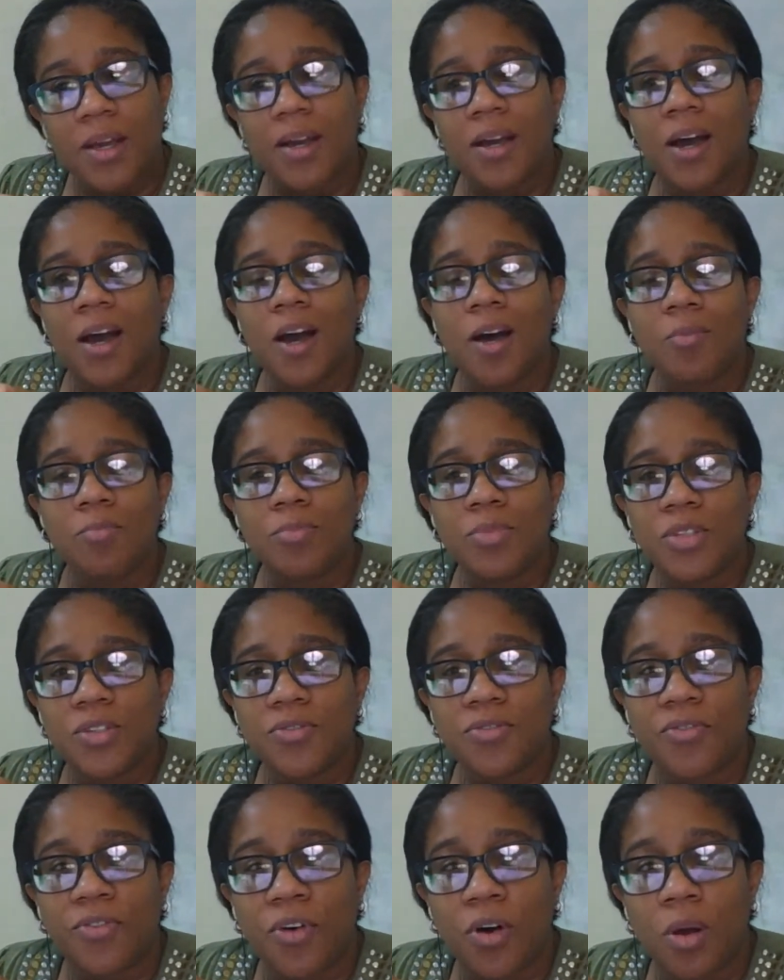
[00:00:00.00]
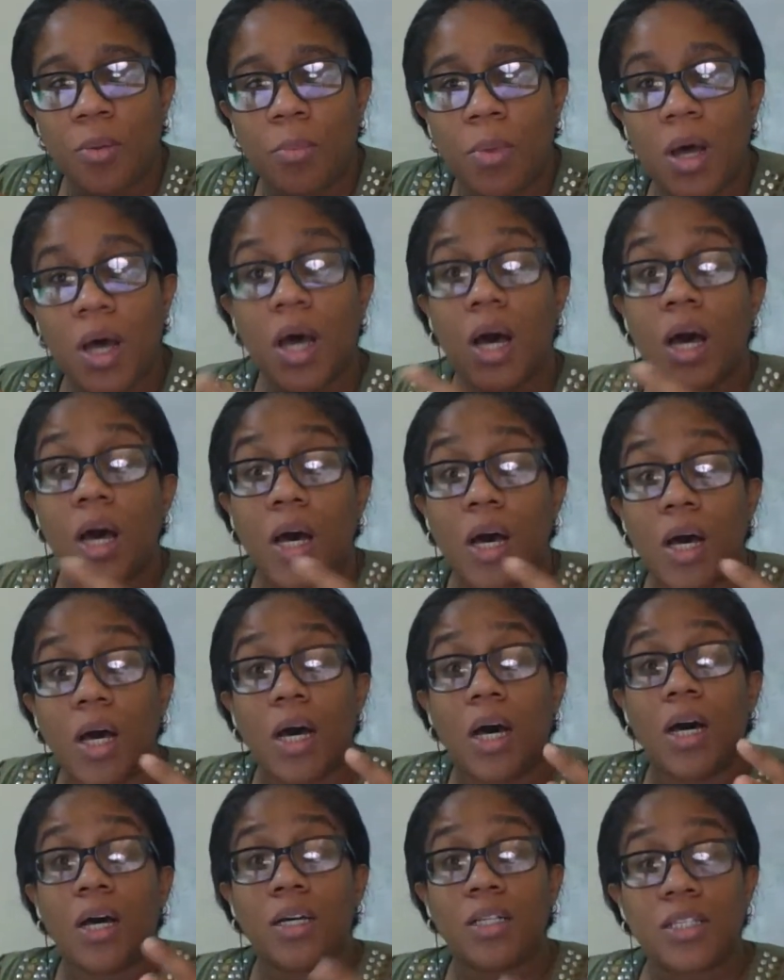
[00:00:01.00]
comes from
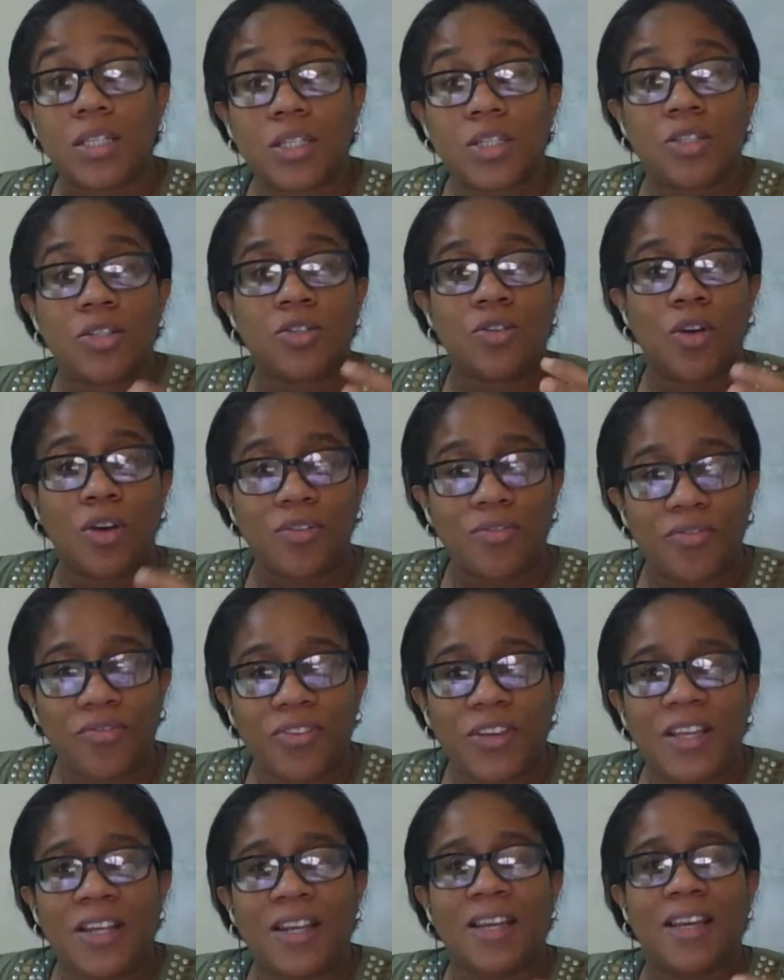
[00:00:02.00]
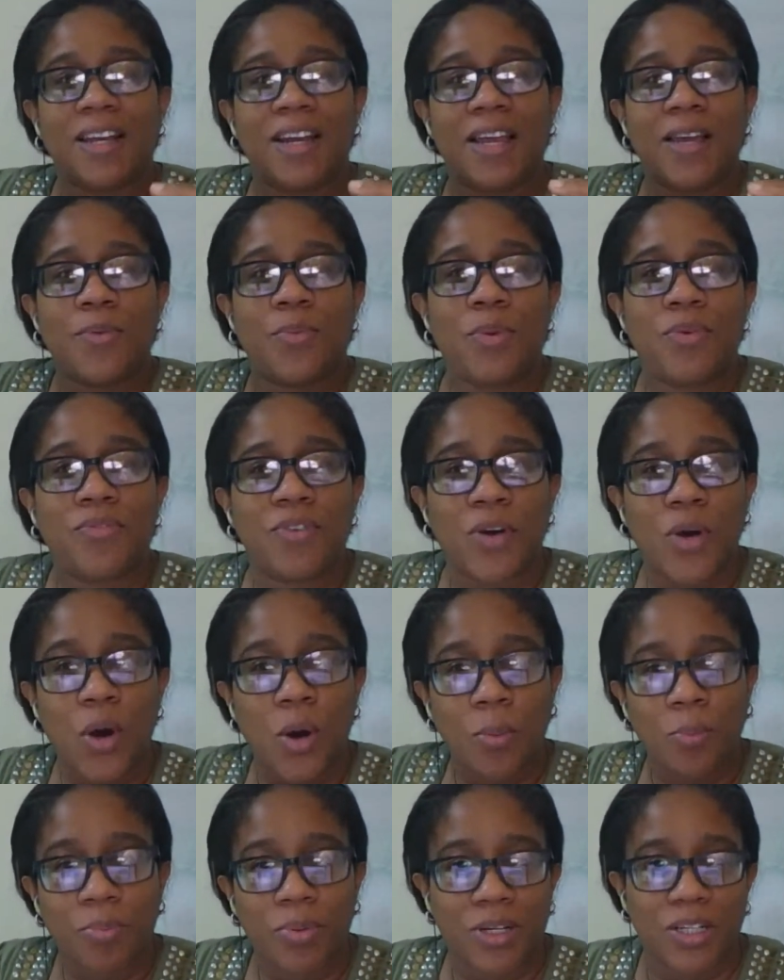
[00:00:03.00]
us not feeling like we've
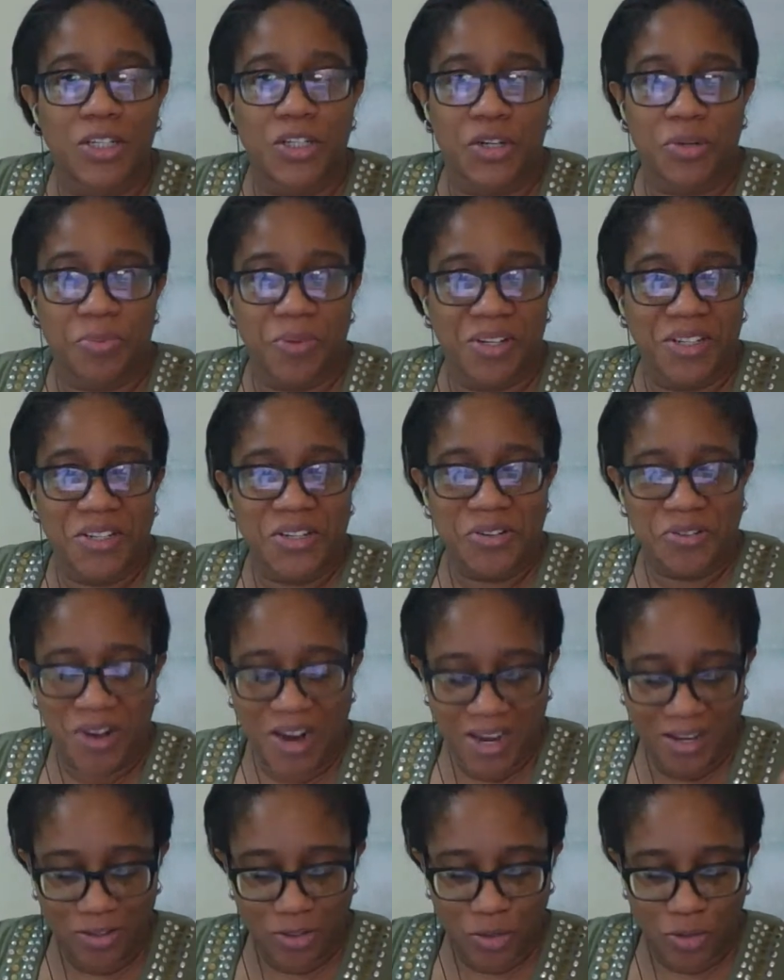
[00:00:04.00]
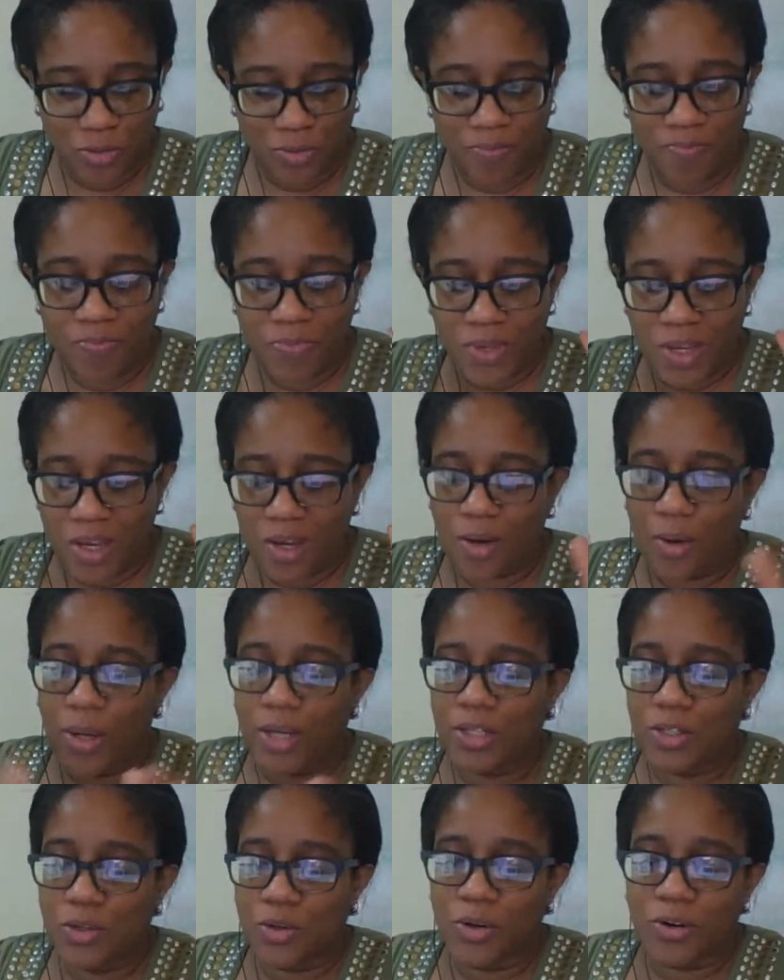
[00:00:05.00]
accomplished much, right? So, quick
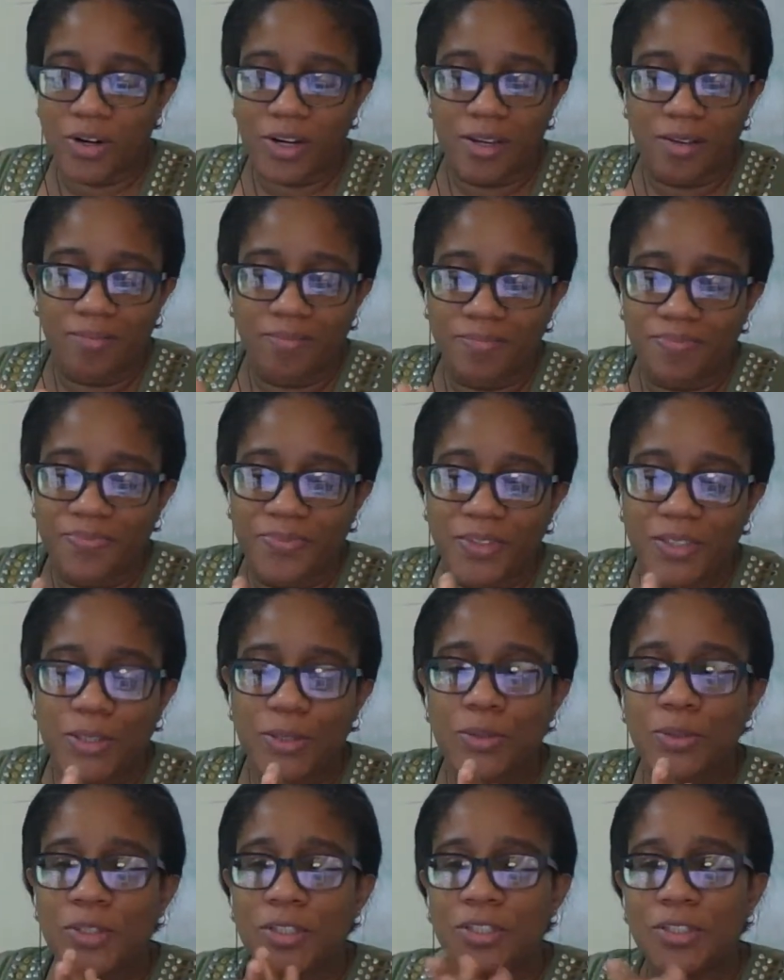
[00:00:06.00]
story. So,